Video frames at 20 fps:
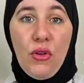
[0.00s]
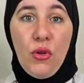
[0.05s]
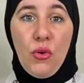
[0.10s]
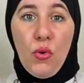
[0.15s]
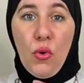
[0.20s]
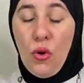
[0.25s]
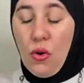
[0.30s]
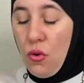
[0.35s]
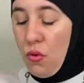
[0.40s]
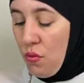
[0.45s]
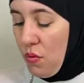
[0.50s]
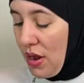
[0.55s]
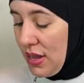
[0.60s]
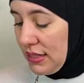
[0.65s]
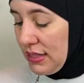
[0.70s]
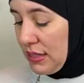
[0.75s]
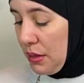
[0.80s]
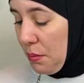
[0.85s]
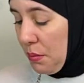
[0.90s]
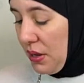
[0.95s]
your
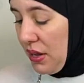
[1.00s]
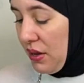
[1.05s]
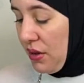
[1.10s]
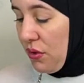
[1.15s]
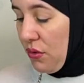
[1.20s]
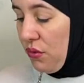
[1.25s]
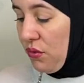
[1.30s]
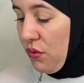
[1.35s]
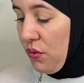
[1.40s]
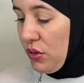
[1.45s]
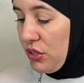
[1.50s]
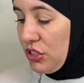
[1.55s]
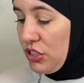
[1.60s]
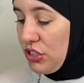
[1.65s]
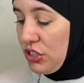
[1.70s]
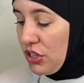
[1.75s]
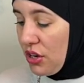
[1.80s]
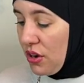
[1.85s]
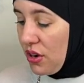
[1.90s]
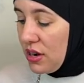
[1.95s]
recipe for
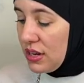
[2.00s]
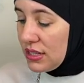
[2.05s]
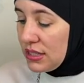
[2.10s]
sure.